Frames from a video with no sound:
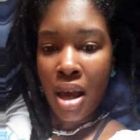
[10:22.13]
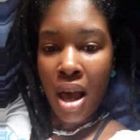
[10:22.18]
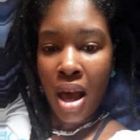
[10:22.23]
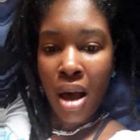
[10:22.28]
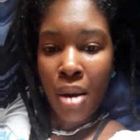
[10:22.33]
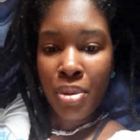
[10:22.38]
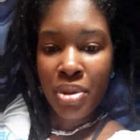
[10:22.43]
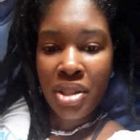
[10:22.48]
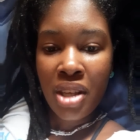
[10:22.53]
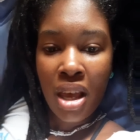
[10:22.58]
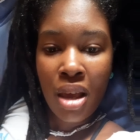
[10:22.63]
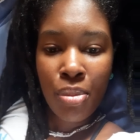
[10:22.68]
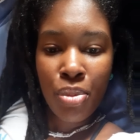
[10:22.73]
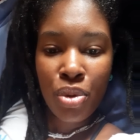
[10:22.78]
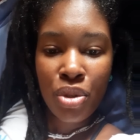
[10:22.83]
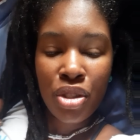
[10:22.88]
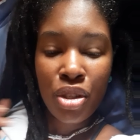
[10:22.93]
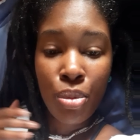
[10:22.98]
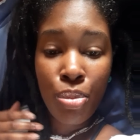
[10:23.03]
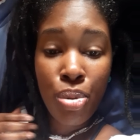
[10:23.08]
I was
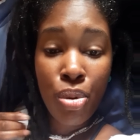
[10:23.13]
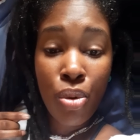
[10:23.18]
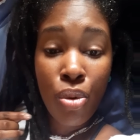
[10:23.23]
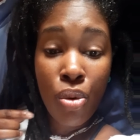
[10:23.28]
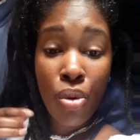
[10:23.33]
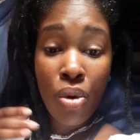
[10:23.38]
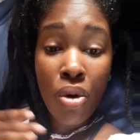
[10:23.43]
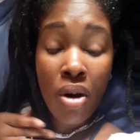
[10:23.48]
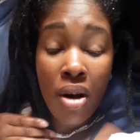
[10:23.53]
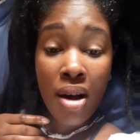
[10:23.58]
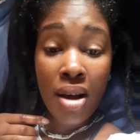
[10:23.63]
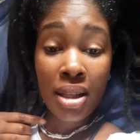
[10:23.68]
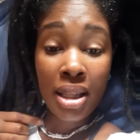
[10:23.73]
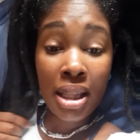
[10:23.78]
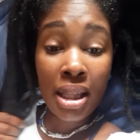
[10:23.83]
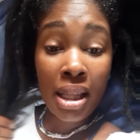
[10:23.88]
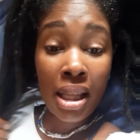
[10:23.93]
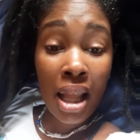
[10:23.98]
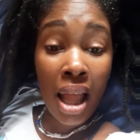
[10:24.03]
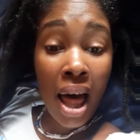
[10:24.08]
able to pull a
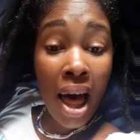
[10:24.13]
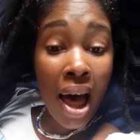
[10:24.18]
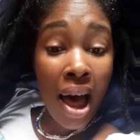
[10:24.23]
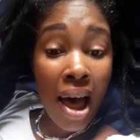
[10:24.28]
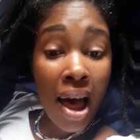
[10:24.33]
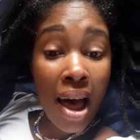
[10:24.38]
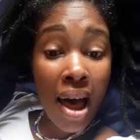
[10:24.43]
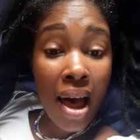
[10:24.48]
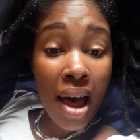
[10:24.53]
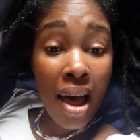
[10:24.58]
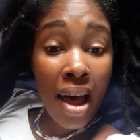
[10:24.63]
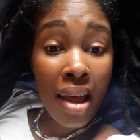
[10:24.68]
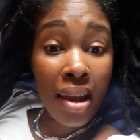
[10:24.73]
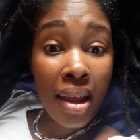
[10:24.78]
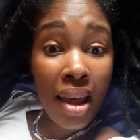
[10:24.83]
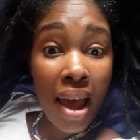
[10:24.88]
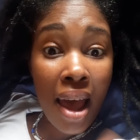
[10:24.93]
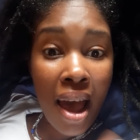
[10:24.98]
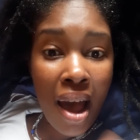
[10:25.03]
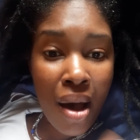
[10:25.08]
lot
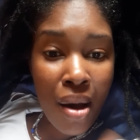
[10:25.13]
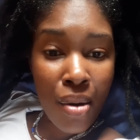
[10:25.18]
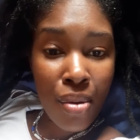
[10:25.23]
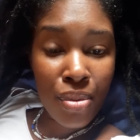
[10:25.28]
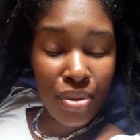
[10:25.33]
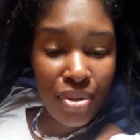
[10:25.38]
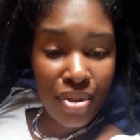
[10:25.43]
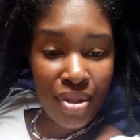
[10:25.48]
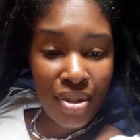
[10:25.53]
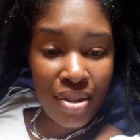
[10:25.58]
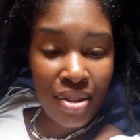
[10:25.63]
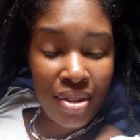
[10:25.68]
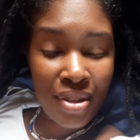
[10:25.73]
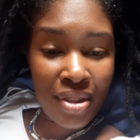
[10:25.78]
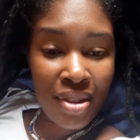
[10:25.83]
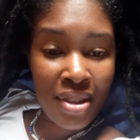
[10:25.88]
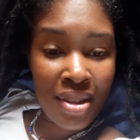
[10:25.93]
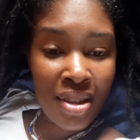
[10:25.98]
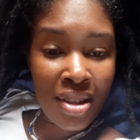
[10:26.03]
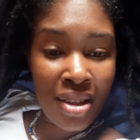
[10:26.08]
out
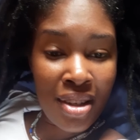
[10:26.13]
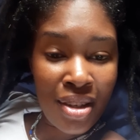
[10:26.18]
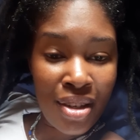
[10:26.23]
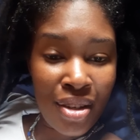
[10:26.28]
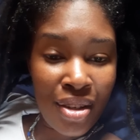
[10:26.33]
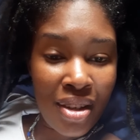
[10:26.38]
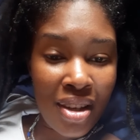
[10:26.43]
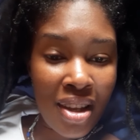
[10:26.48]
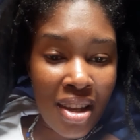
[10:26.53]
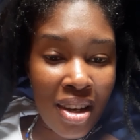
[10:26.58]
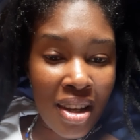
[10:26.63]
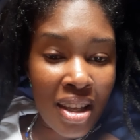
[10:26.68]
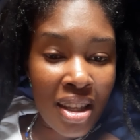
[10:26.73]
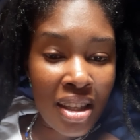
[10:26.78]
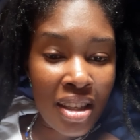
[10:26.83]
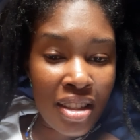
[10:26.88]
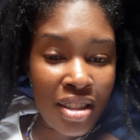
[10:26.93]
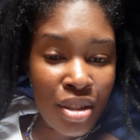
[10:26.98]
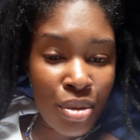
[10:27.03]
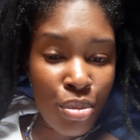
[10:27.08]
in the
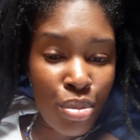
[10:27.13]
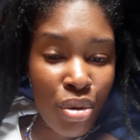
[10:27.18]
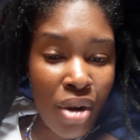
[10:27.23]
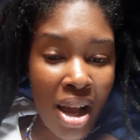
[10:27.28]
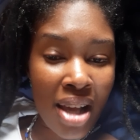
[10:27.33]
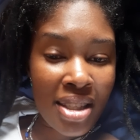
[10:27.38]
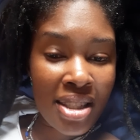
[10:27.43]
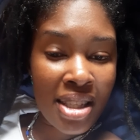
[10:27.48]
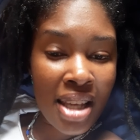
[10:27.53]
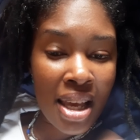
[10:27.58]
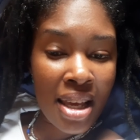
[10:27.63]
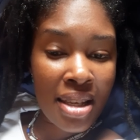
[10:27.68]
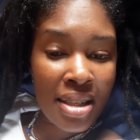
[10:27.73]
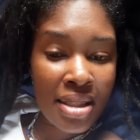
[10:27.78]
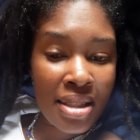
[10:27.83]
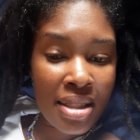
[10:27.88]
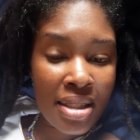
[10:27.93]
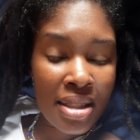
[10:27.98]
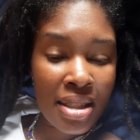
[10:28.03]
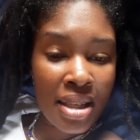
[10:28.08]
cleansing
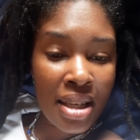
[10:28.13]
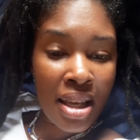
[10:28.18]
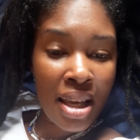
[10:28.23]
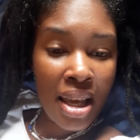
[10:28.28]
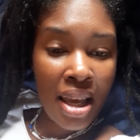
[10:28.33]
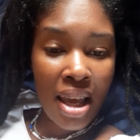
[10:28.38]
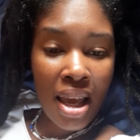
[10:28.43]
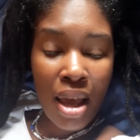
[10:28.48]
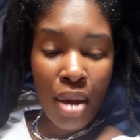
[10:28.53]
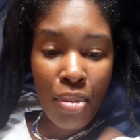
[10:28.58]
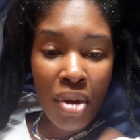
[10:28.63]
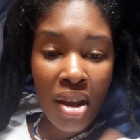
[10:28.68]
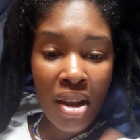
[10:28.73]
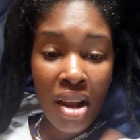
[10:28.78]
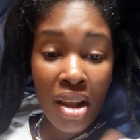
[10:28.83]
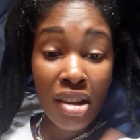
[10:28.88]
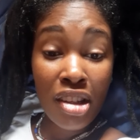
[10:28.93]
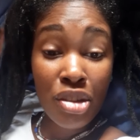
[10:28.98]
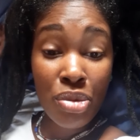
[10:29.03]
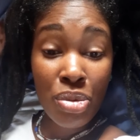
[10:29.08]
process. And being
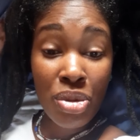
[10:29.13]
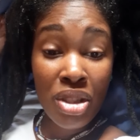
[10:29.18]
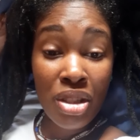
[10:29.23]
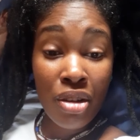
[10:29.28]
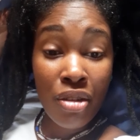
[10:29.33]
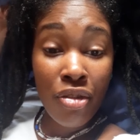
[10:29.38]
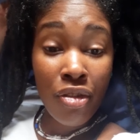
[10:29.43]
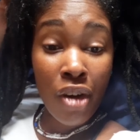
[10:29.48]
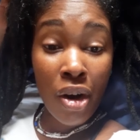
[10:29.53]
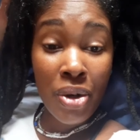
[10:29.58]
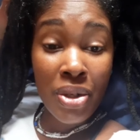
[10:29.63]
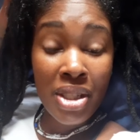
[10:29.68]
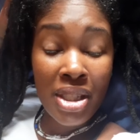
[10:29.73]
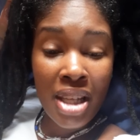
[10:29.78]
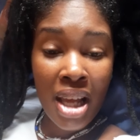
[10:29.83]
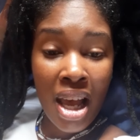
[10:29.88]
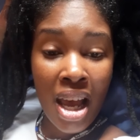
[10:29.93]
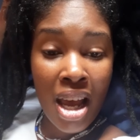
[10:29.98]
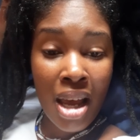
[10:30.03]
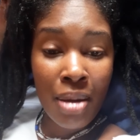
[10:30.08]
that this was the first
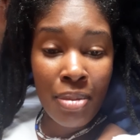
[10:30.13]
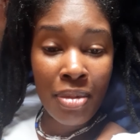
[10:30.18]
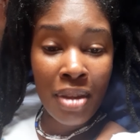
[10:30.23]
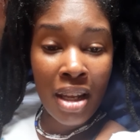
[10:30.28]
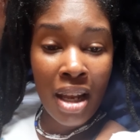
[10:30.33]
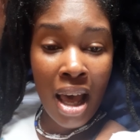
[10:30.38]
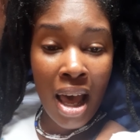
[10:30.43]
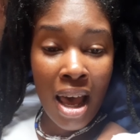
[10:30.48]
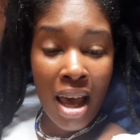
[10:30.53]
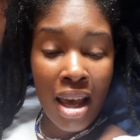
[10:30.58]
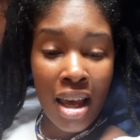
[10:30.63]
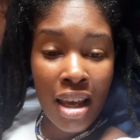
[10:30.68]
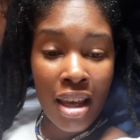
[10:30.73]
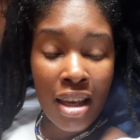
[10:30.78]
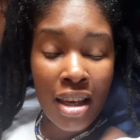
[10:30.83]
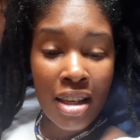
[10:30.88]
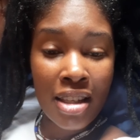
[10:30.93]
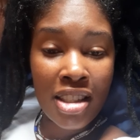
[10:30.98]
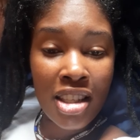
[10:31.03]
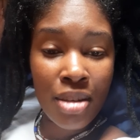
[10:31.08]
time that I
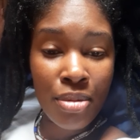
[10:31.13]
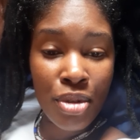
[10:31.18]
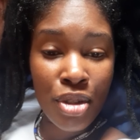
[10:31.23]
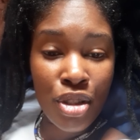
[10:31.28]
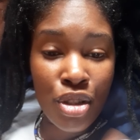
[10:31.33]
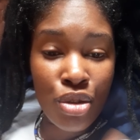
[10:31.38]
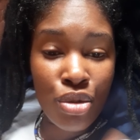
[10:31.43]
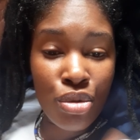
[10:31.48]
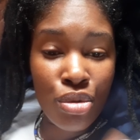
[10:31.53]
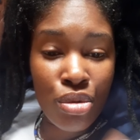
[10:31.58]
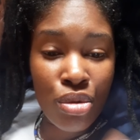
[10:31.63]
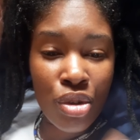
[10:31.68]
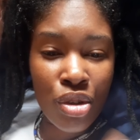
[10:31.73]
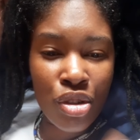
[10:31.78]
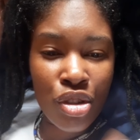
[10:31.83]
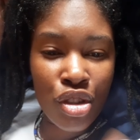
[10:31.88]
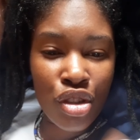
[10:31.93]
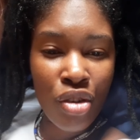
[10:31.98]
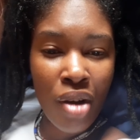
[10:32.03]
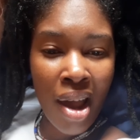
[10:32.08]
attempted to
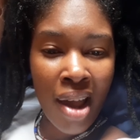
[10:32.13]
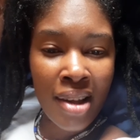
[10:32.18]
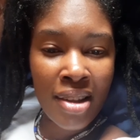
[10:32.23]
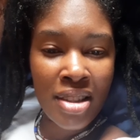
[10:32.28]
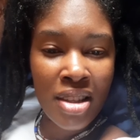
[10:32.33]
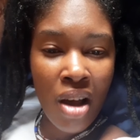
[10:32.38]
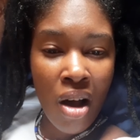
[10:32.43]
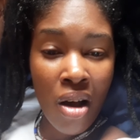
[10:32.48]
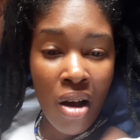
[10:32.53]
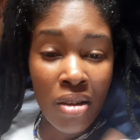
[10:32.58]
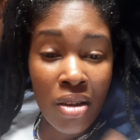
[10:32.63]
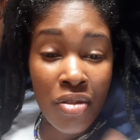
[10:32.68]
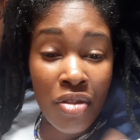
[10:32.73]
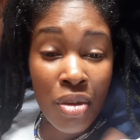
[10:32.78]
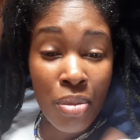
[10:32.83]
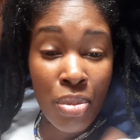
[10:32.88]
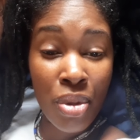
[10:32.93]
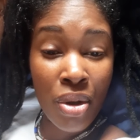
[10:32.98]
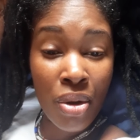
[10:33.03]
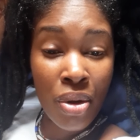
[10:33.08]
extract all of the
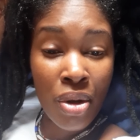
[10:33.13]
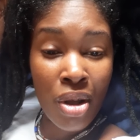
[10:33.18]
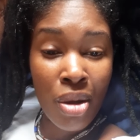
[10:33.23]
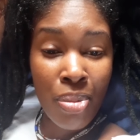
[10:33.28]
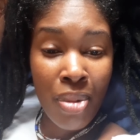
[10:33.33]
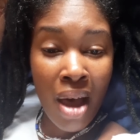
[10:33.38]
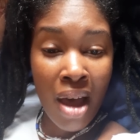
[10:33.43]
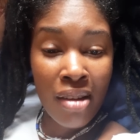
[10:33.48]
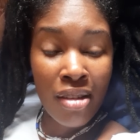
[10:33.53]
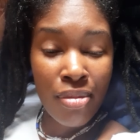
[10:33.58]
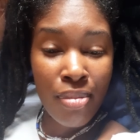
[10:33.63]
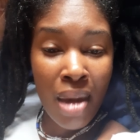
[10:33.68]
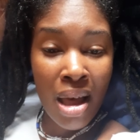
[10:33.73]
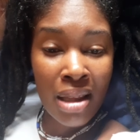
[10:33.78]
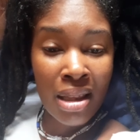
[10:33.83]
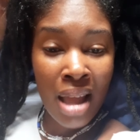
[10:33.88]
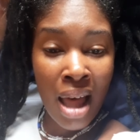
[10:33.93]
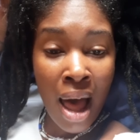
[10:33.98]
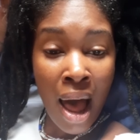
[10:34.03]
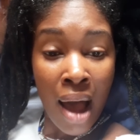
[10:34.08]
buildup out of my
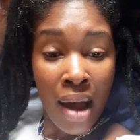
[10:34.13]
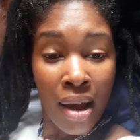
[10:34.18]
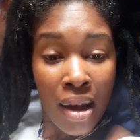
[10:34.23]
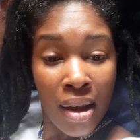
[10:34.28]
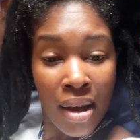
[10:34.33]
lock,